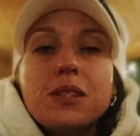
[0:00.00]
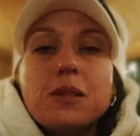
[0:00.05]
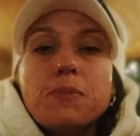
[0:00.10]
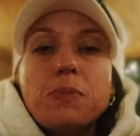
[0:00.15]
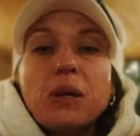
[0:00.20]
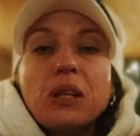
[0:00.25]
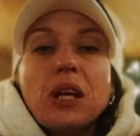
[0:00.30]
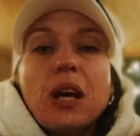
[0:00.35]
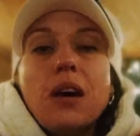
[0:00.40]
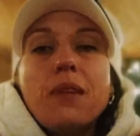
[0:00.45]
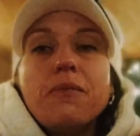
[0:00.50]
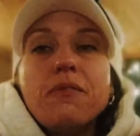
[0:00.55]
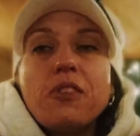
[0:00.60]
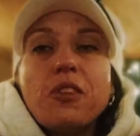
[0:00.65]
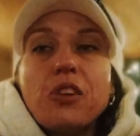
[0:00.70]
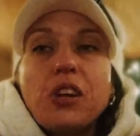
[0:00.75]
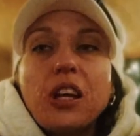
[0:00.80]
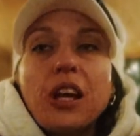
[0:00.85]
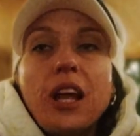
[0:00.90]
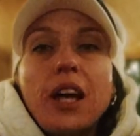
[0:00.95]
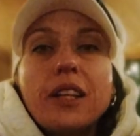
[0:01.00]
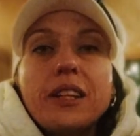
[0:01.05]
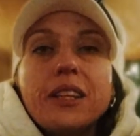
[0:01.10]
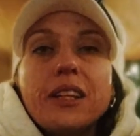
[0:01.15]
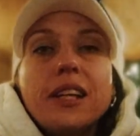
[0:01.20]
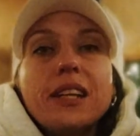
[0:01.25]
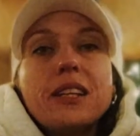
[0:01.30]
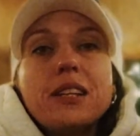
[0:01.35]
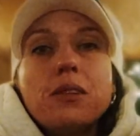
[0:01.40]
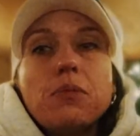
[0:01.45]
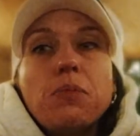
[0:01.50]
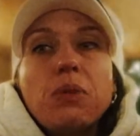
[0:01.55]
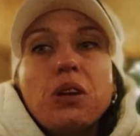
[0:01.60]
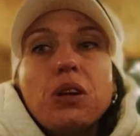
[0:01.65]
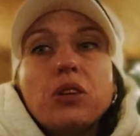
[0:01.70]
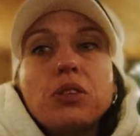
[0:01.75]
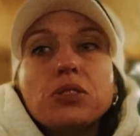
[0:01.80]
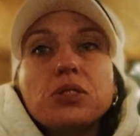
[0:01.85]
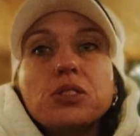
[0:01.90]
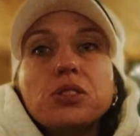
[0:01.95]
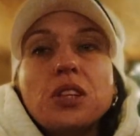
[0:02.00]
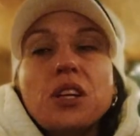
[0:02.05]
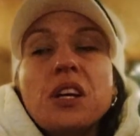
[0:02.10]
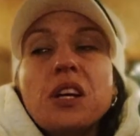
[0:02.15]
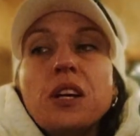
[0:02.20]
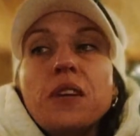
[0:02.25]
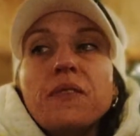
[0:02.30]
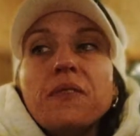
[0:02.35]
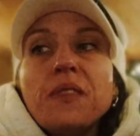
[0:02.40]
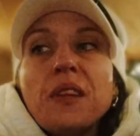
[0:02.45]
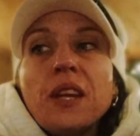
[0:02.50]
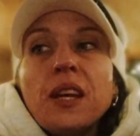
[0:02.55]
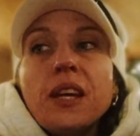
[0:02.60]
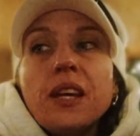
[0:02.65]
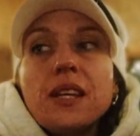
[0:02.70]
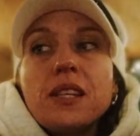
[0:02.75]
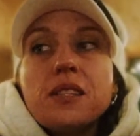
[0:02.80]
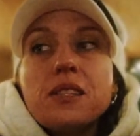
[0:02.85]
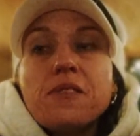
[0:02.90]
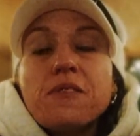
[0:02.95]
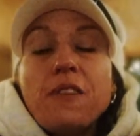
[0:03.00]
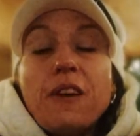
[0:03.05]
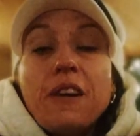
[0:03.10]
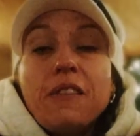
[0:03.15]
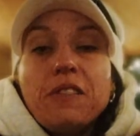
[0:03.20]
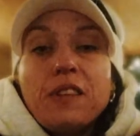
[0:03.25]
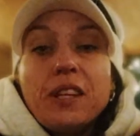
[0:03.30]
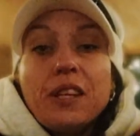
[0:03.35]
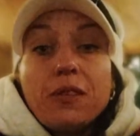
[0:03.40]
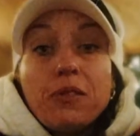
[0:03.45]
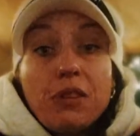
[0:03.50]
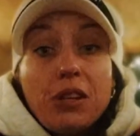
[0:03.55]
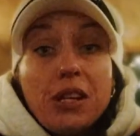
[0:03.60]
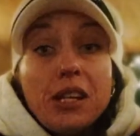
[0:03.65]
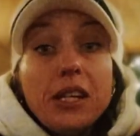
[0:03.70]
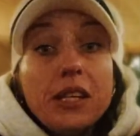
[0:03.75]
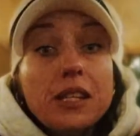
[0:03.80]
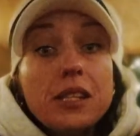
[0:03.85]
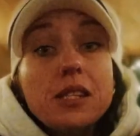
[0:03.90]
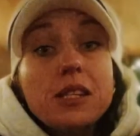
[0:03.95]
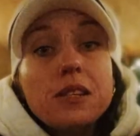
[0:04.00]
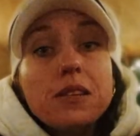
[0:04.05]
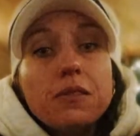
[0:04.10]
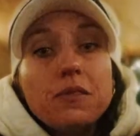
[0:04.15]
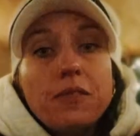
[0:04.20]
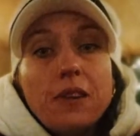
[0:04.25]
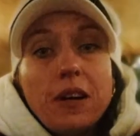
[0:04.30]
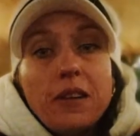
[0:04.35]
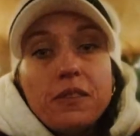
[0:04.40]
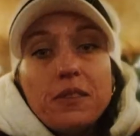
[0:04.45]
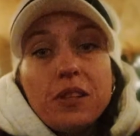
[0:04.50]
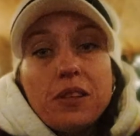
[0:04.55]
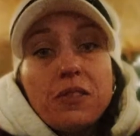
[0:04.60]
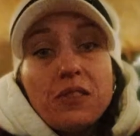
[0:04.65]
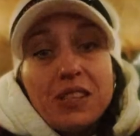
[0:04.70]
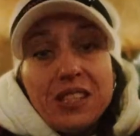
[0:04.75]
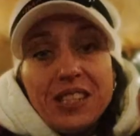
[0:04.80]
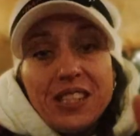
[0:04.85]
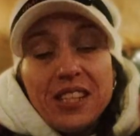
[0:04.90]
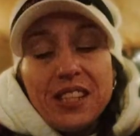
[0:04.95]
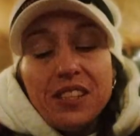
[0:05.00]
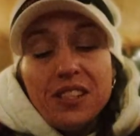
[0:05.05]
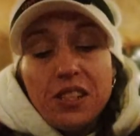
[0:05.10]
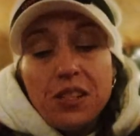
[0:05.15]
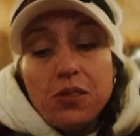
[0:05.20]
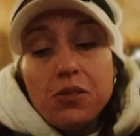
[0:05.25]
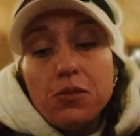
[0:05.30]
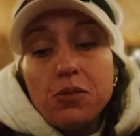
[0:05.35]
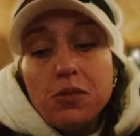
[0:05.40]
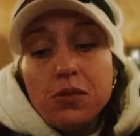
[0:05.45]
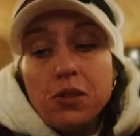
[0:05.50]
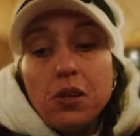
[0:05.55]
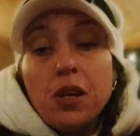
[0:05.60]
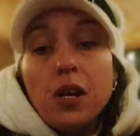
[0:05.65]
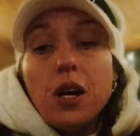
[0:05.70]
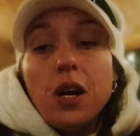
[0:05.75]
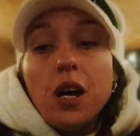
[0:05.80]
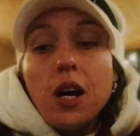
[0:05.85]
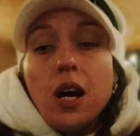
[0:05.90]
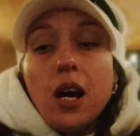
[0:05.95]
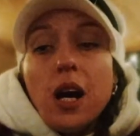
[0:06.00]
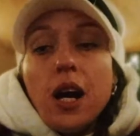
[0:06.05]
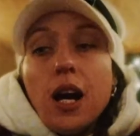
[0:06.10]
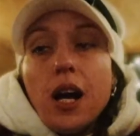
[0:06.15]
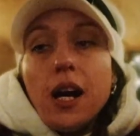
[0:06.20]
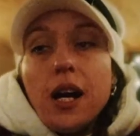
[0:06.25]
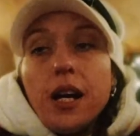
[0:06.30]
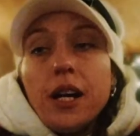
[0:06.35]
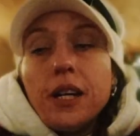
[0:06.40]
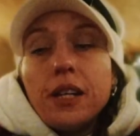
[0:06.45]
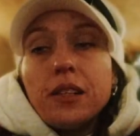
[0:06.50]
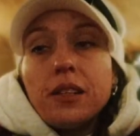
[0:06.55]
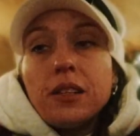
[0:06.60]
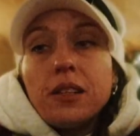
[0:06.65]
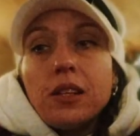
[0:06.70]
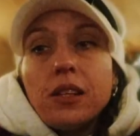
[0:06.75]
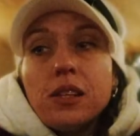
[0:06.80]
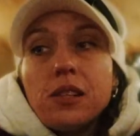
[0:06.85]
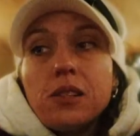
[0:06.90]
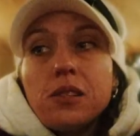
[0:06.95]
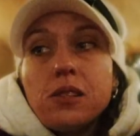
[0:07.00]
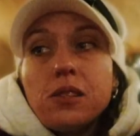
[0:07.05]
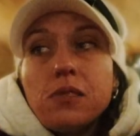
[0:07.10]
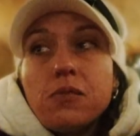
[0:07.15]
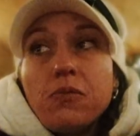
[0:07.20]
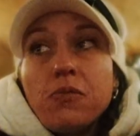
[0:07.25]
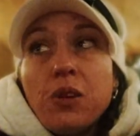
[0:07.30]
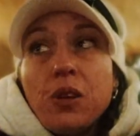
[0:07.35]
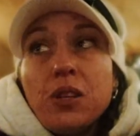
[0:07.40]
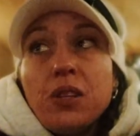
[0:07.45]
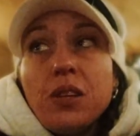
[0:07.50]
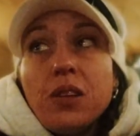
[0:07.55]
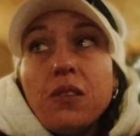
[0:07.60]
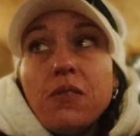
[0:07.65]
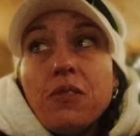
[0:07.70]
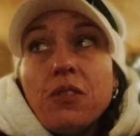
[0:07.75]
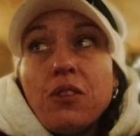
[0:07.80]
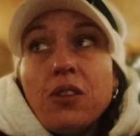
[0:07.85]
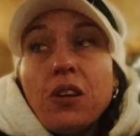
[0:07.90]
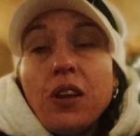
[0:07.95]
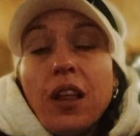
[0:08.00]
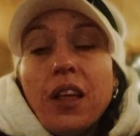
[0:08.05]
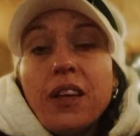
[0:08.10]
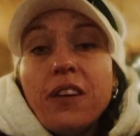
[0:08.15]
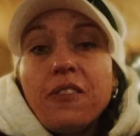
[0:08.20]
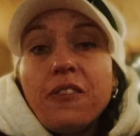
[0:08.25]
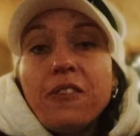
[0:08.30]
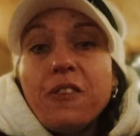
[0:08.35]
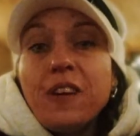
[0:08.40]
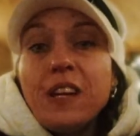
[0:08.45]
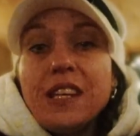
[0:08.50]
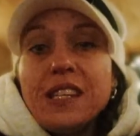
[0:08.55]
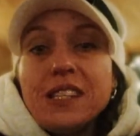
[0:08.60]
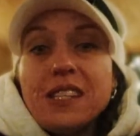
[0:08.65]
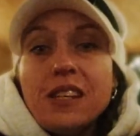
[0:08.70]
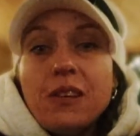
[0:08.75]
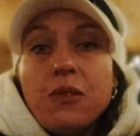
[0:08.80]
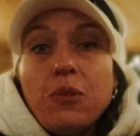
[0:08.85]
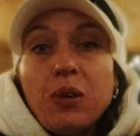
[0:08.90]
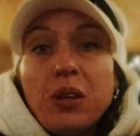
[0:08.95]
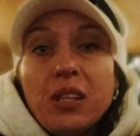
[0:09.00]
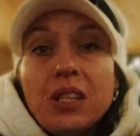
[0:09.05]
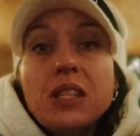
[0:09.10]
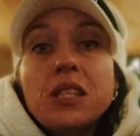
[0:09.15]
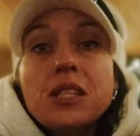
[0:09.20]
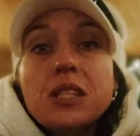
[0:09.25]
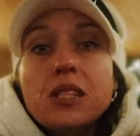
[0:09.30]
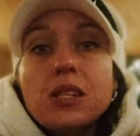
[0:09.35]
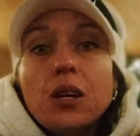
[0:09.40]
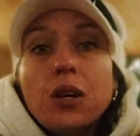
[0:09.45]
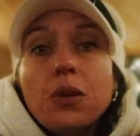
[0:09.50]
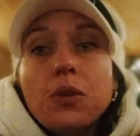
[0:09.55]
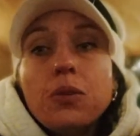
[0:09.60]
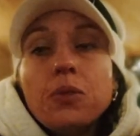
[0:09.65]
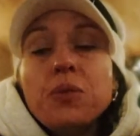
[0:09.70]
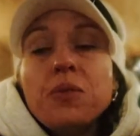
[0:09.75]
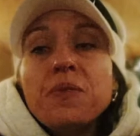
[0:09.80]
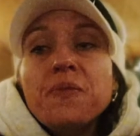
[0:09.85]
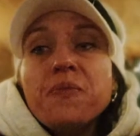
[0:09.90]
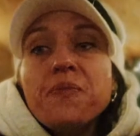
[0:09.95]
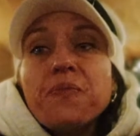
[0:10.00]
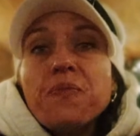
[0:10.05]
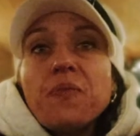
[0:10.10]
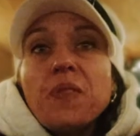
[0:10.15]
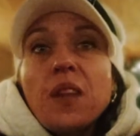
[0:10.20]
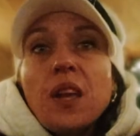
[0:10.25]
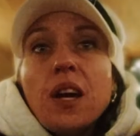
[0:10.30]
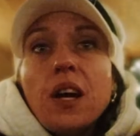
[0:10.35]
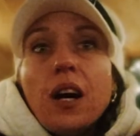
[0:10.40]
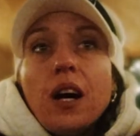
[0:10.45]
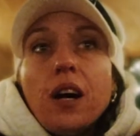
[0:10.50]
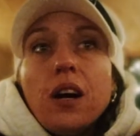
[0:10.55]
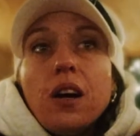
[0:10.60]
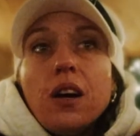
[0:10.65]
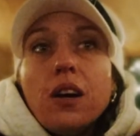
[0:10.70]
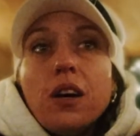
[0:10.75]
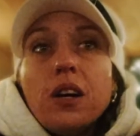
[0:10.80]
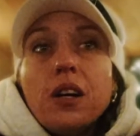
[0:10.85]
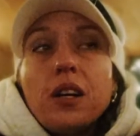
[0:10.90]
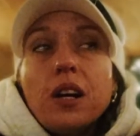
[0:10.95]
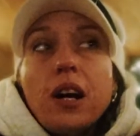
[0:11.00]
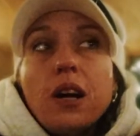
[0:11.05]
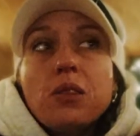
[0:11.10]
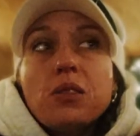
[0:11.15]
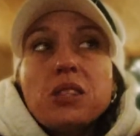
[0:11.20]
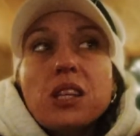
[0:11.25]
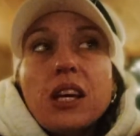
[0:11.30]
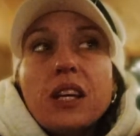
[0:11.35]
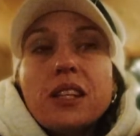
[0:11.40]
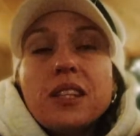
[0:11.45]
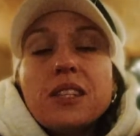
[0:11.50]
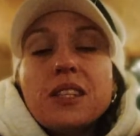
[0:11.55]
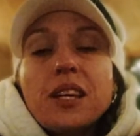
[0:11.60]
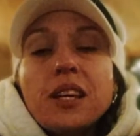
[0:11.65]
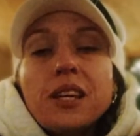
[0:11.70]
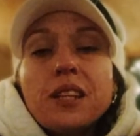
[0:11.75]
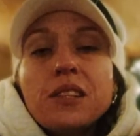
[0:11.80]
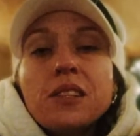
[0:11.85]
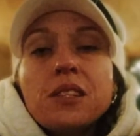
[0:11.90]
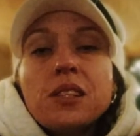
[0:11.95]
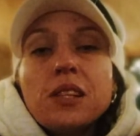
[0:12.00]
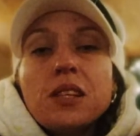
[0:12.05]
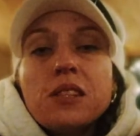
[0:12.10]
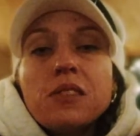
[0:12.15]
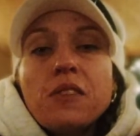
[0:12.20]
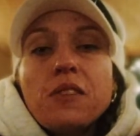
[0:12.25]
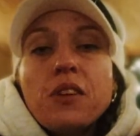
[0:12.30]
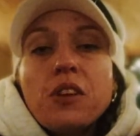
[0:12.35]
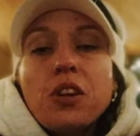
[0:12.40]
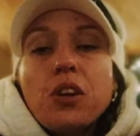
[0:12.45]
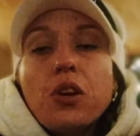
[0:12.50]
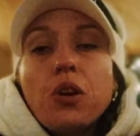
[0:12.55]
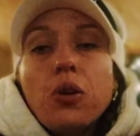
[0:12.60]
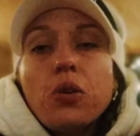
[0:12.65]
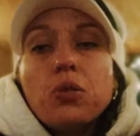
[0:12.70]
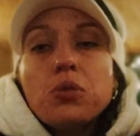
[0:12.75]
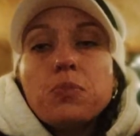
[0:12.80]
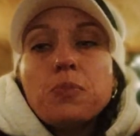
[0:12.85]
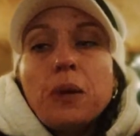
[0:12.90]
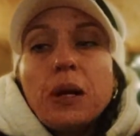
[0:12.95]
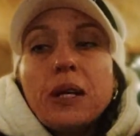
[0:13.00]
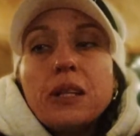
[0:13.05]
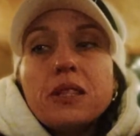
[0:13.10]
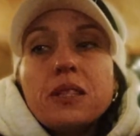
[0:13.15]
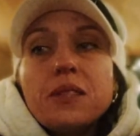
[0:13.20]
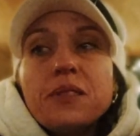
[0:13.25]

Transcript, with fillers: But I'm very glad that I did because it's 5 degrees 5 degrees celsius and it's windy very like freezy wind so uh, outside the tent it's very cold but